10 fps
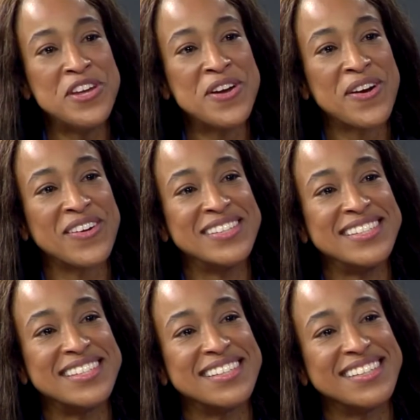
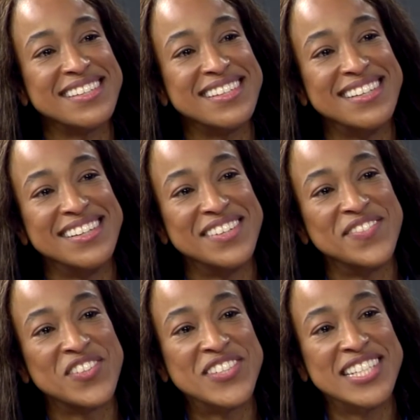years
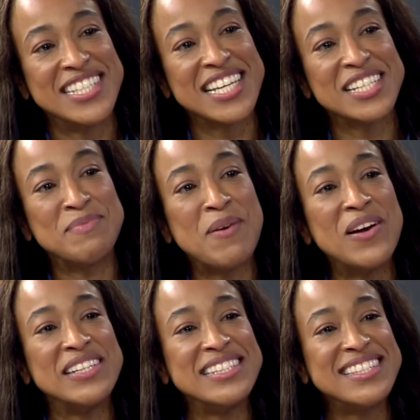versus six
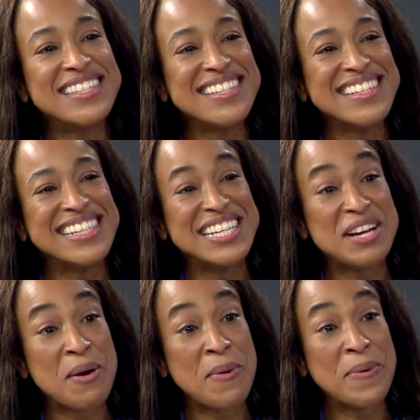months,
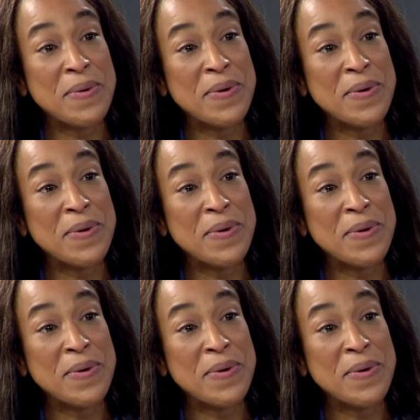you know, it's